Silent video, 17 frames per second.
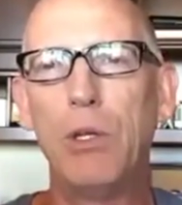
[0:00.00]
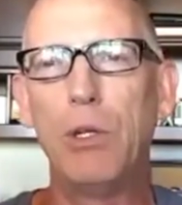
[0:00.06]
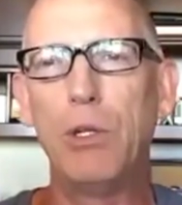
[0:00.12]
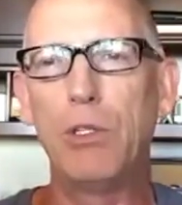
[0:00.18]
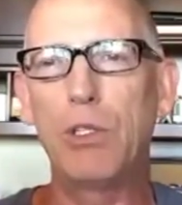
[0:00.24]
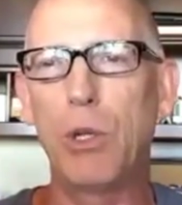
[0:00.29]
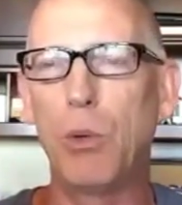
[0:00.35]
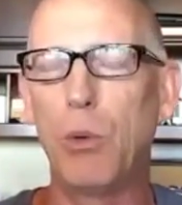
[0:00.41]

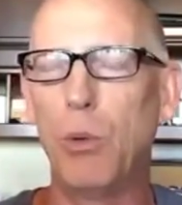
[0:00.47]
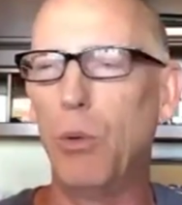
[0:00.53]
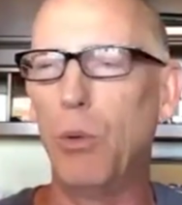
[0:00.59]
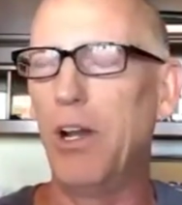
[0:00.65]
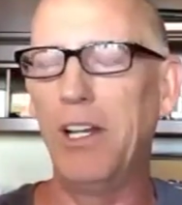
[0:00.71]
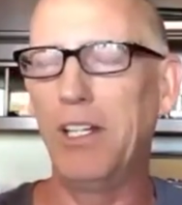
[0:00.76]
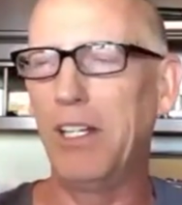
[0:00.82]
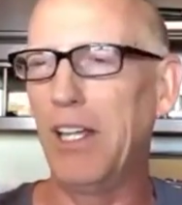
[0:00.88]
So
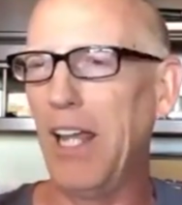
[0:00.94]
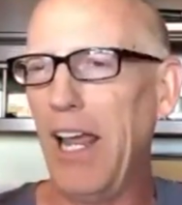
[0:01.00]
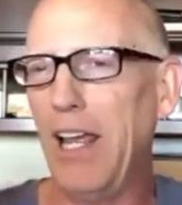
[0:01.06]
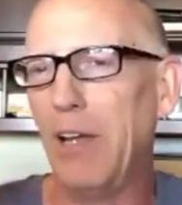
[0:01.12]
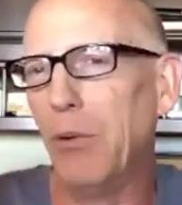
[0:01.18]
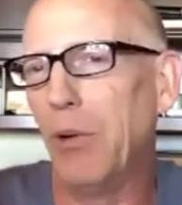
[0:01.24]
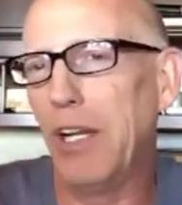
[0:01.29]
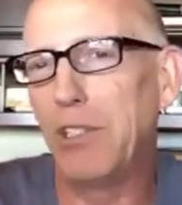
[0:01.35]
what
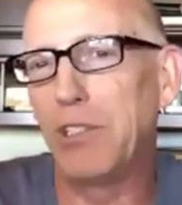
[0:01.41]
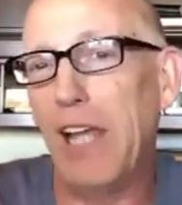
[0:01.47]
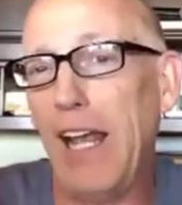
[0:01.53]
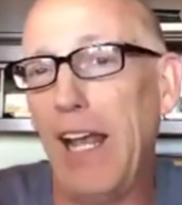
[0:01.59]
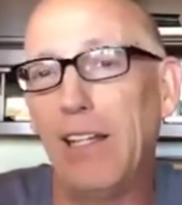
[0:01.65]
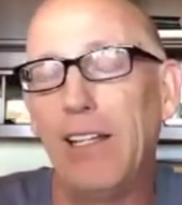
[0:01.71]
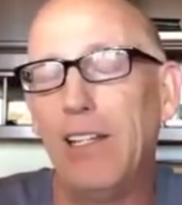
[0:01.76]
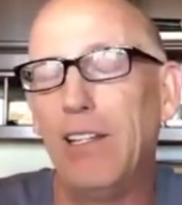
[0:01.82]

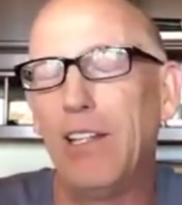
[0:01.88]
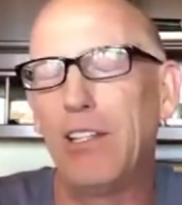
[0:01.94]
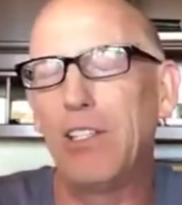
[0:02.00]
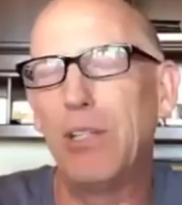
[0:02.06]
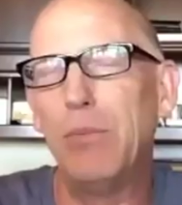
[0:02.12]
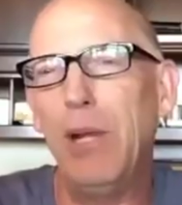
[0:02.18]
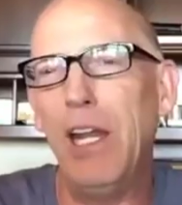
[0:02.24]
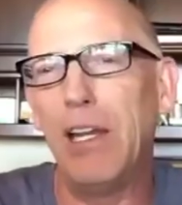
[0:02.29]
exactly does
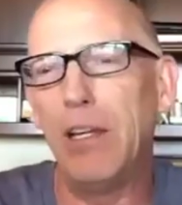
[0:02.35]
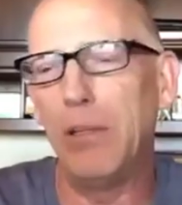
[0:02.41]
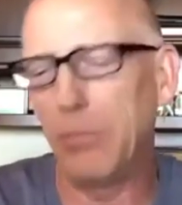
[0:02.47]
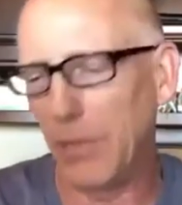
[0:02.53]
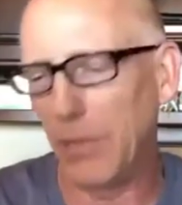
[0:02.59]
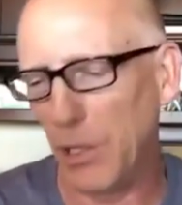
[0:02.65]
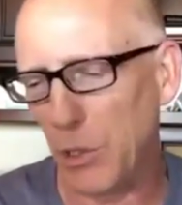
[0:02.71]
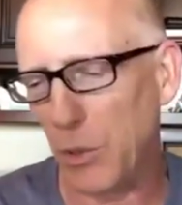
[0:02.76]
it
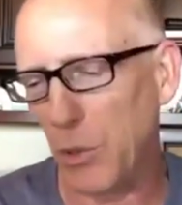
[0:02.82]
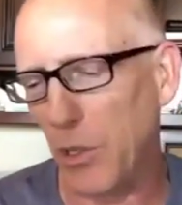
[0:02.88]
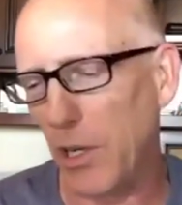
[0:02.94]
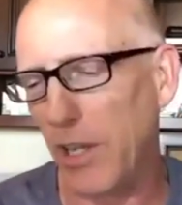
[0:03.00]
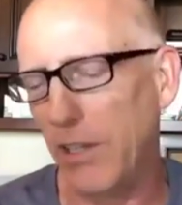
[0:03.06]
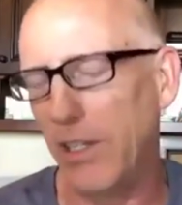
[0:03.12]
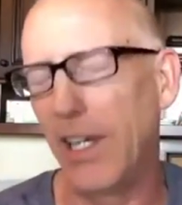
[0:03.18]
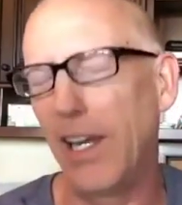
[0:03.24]
mean? Here's what
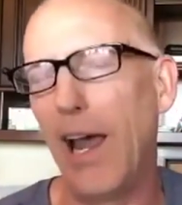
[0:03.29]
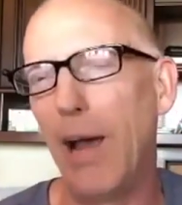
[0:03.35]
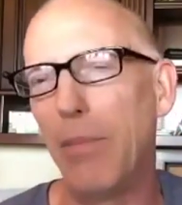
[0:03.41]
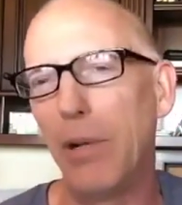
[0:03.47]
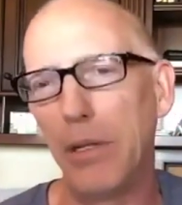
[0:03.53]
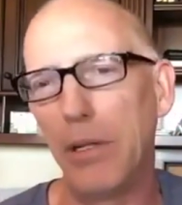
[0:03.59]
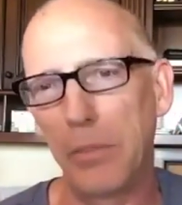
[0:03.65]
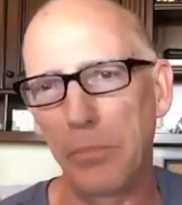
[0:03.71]
I think
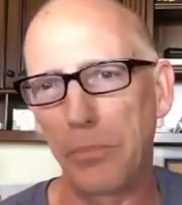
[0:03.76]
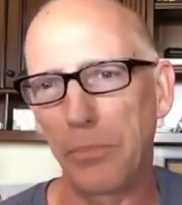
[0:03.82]
happened.